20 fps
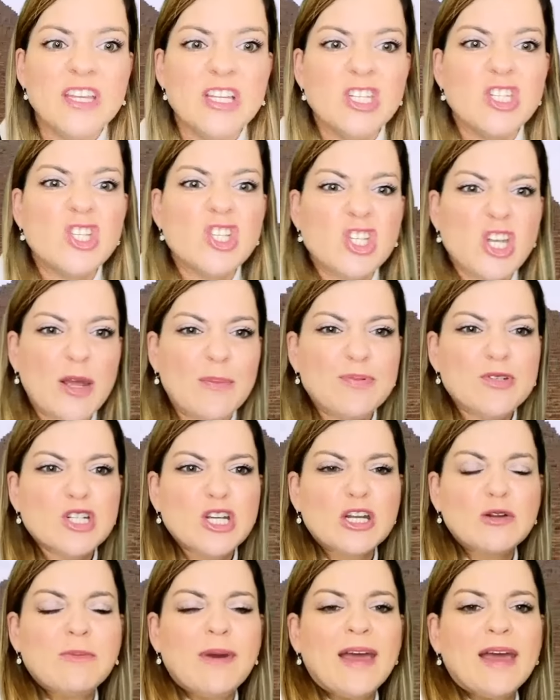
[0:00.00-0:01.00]
the
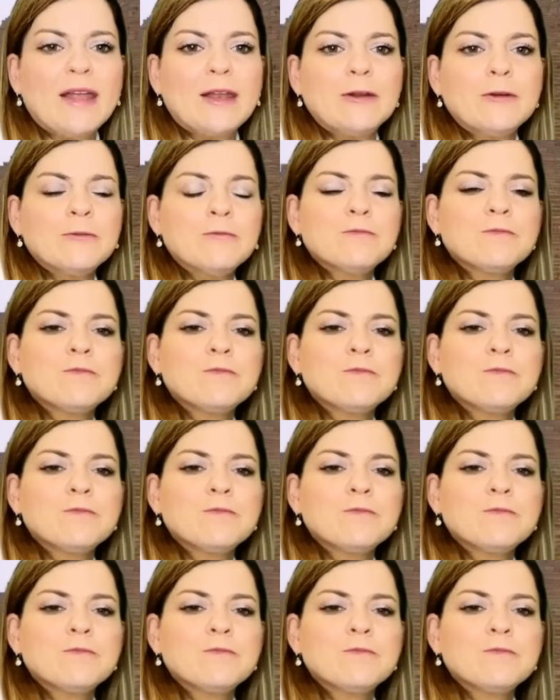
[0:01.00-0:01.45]
Egyptian man.